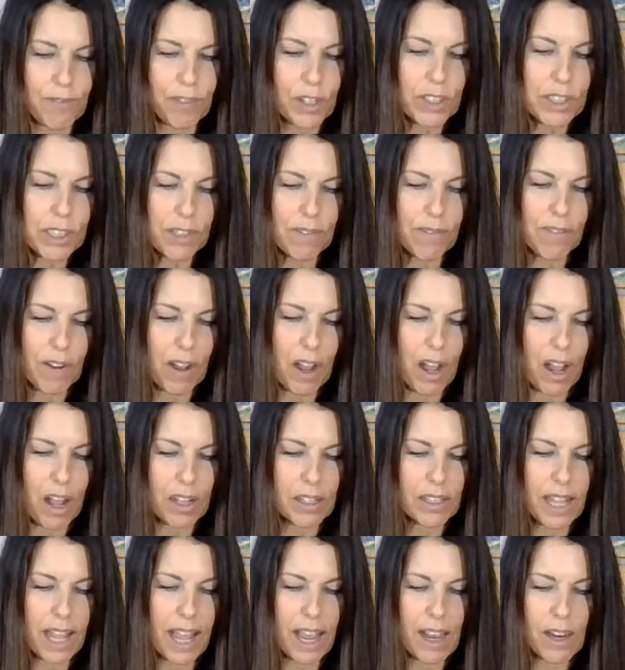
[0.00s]
First of
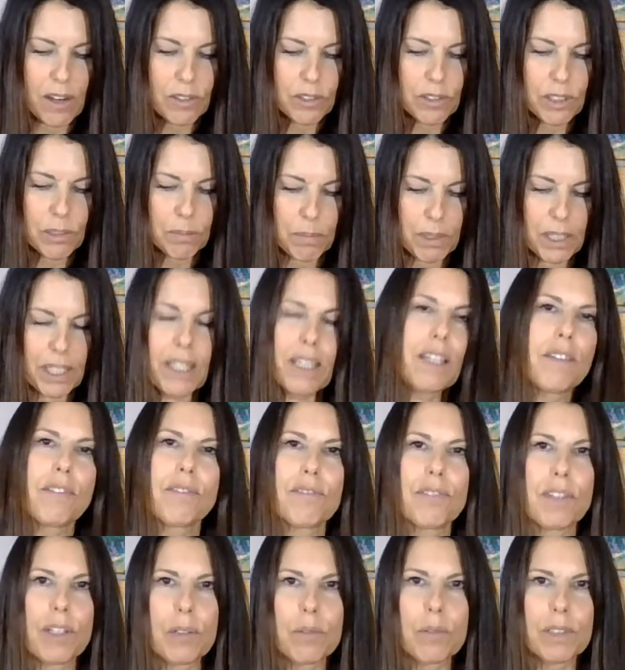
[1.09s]
all, how to be
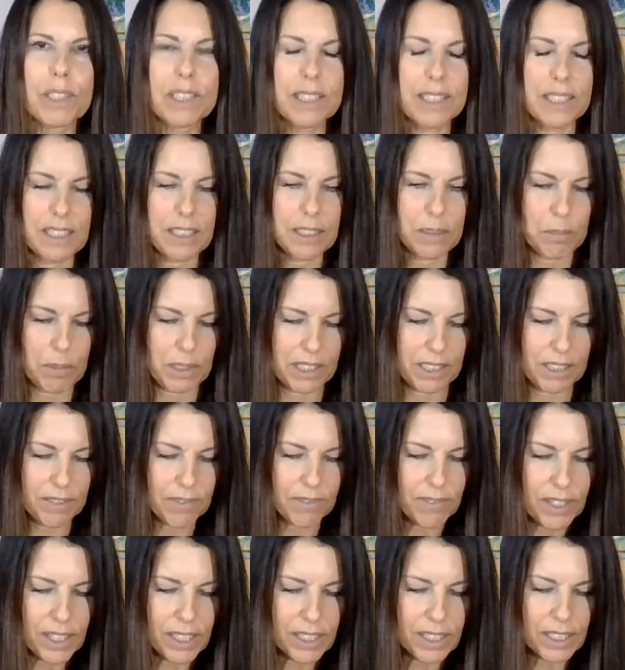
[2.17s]
frequency
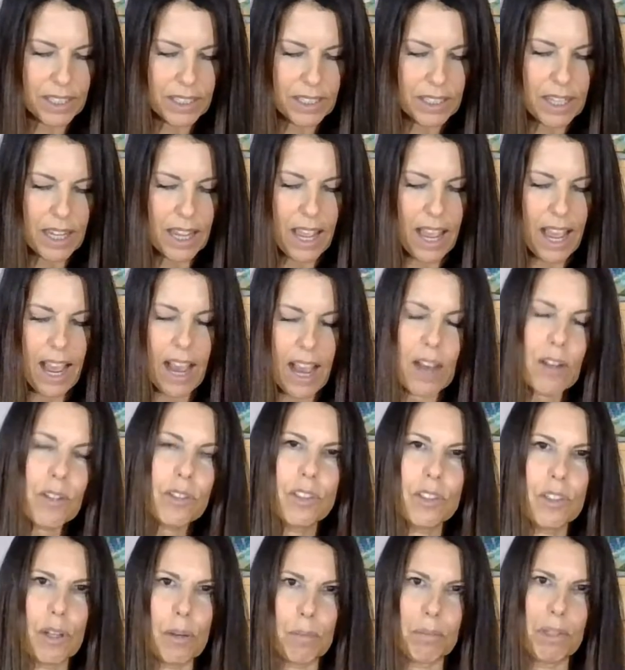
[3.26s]
specific, how
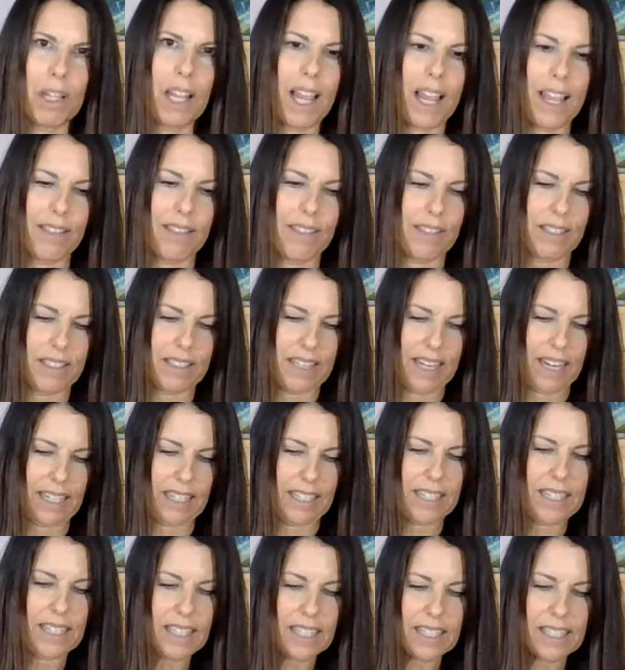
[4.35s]
to apply the
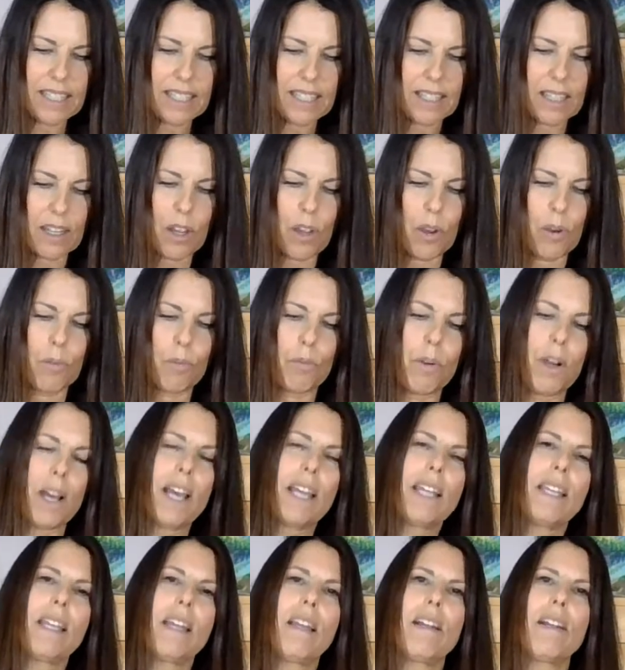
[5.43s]
technique,
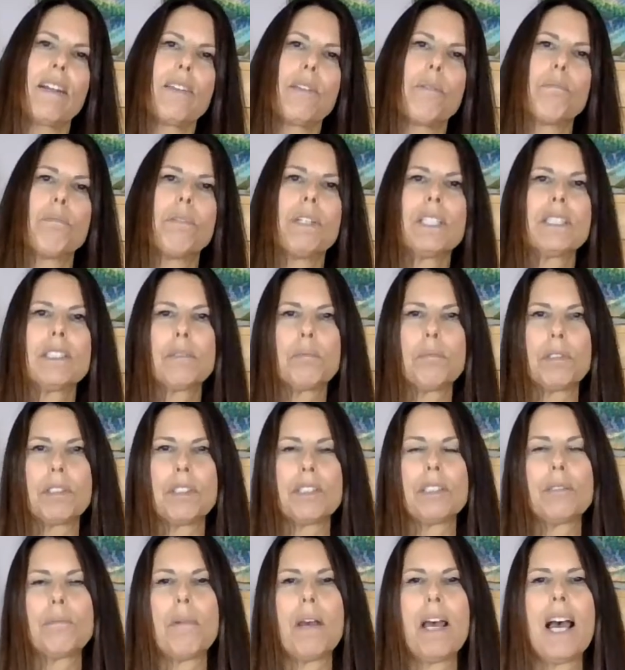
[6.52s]
what are the
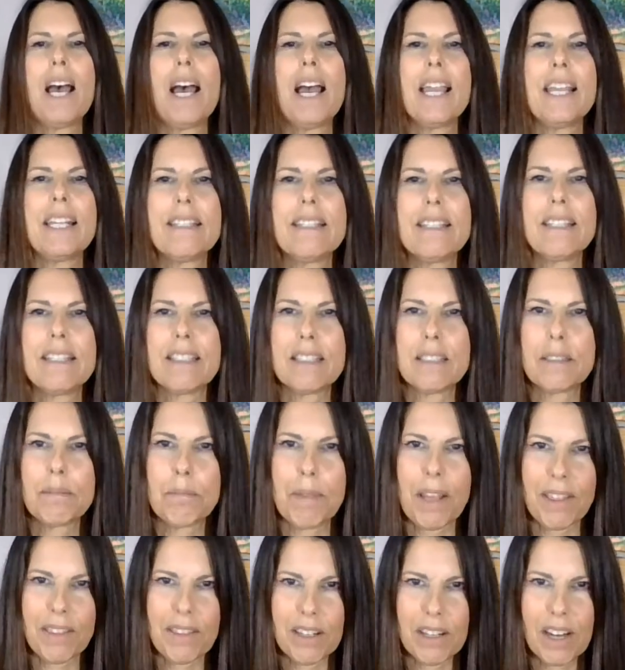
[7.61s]
principles behind this
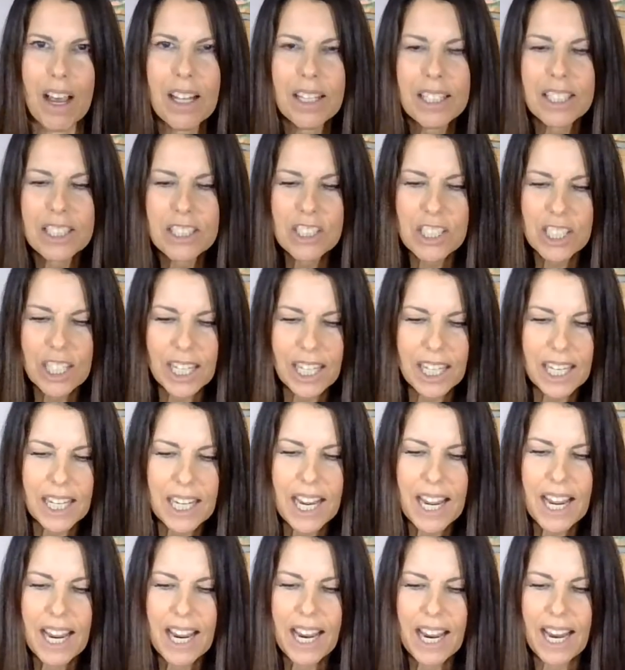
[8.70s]

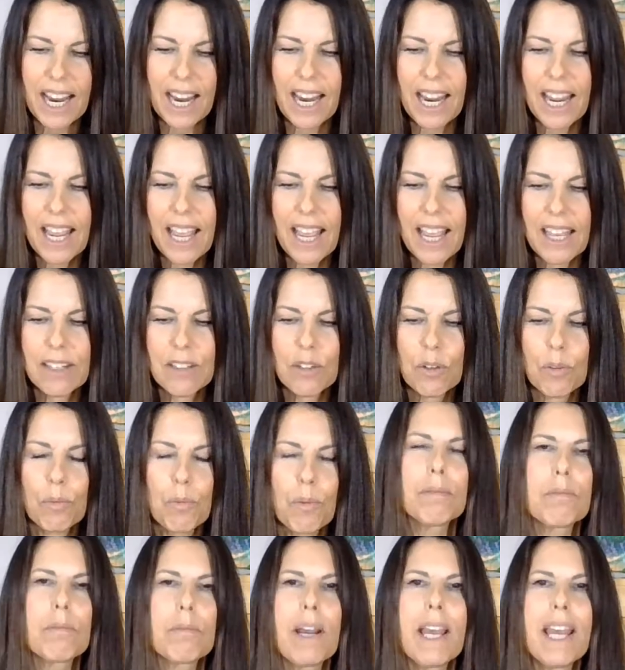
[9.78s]
methodology,
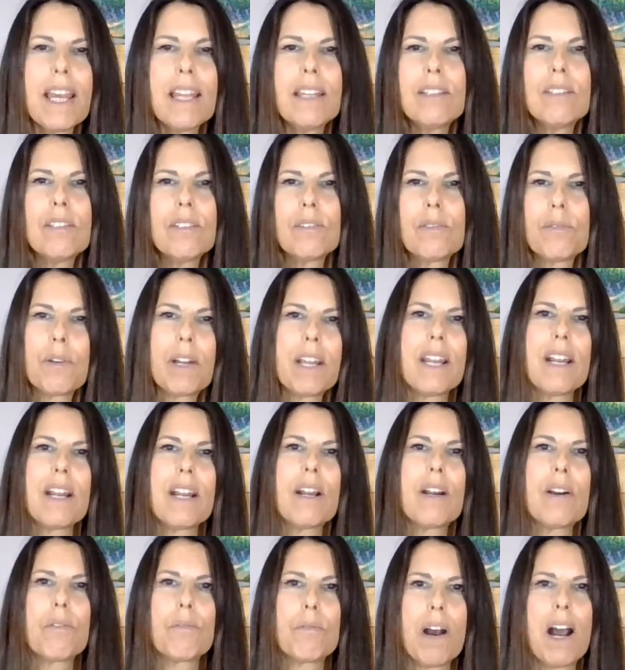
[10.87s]
and when,
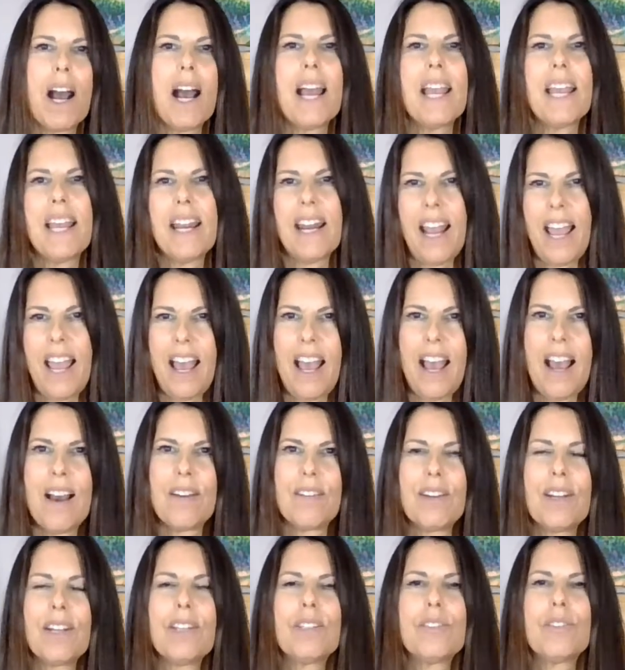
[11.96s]
where, why, and
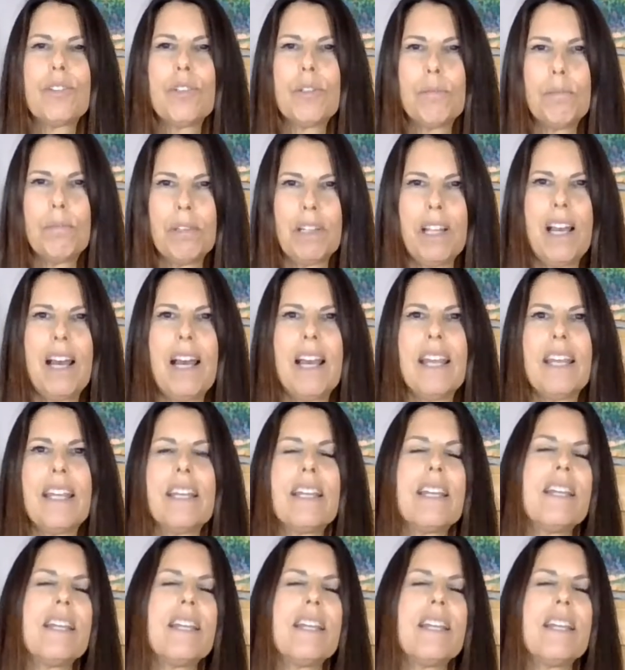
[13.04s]
how to apply